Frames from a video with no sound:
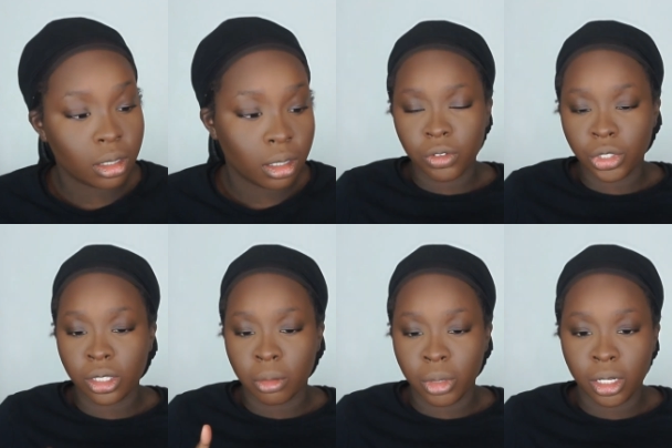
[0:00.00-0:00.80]
I'm using
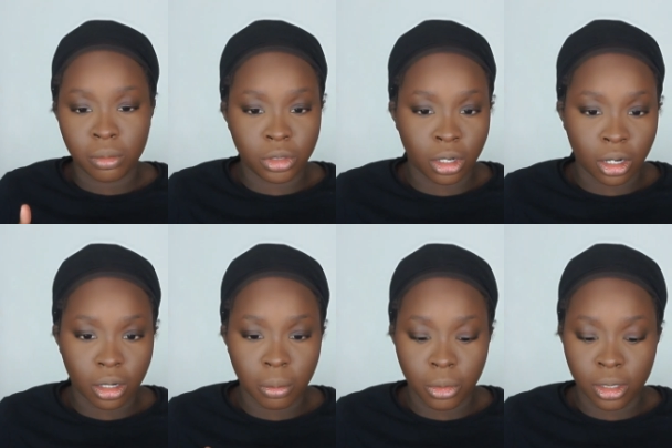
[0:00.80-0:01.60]
the medium
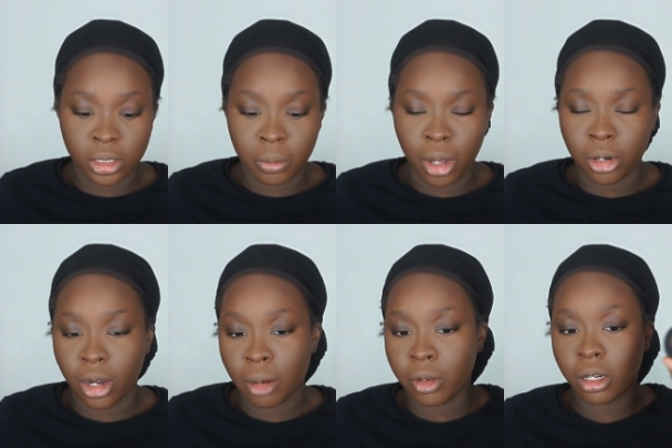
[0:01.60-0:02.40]
dark bronzing powder.
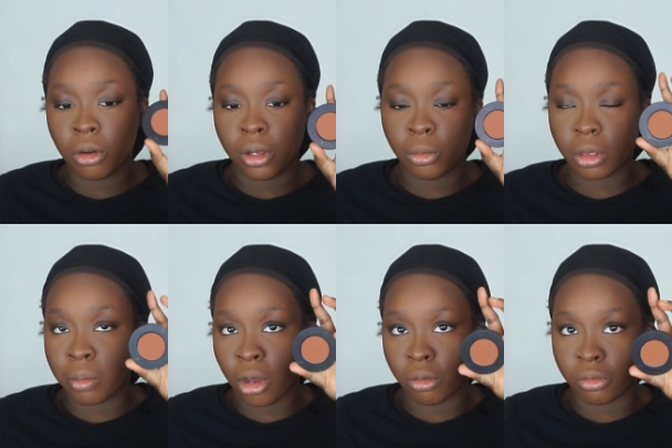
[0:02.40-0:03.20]
I'm going to go in with
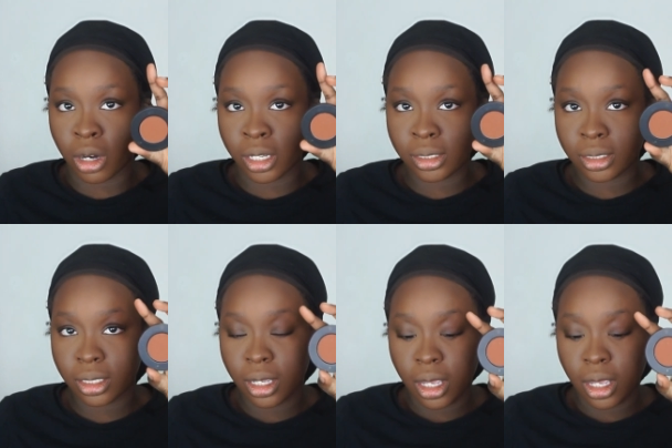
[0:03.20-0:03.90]
Melt Rust.